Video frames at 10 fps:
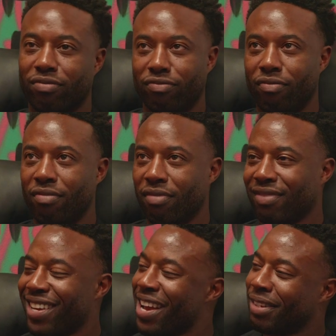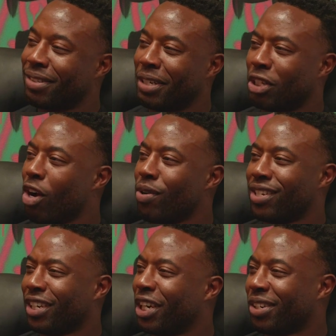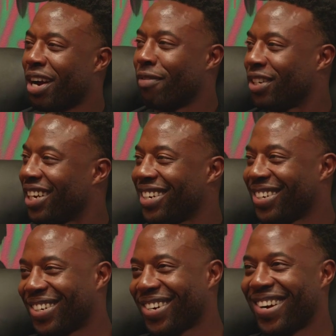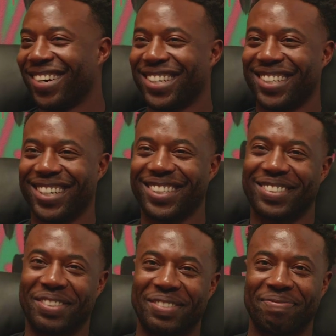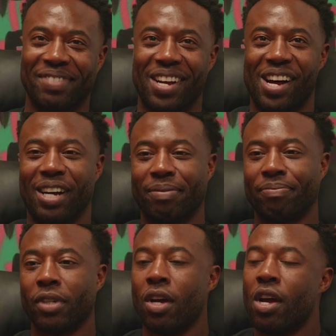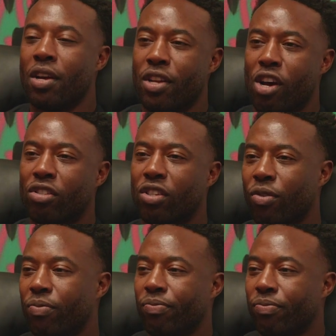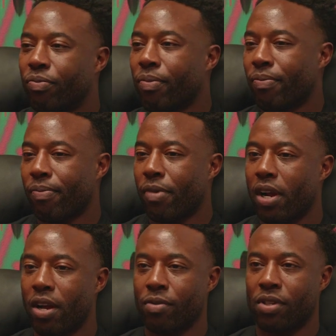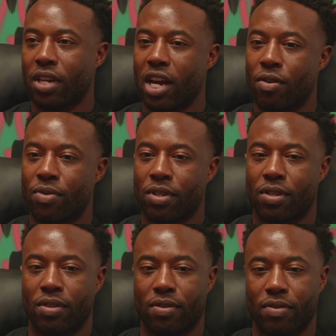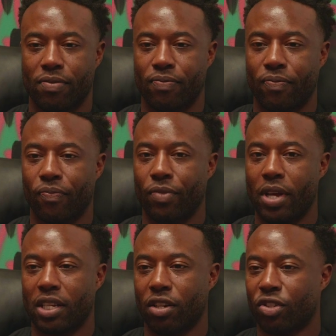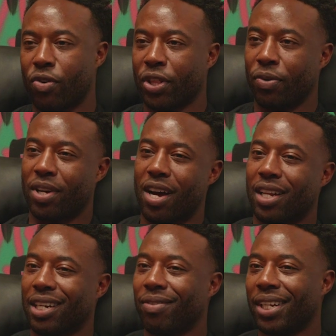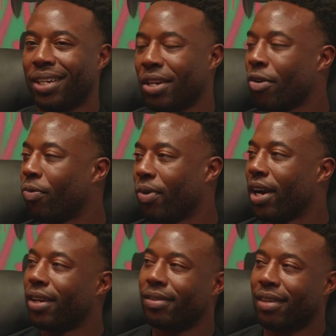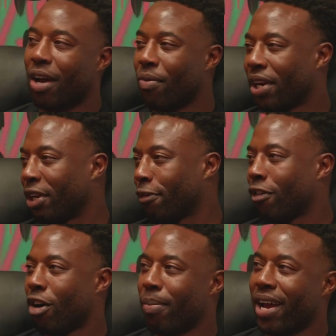Yes, it's always a good conversation starter, isn't it? No, so I was as I was going through college, I really didn't know what I wanted to fall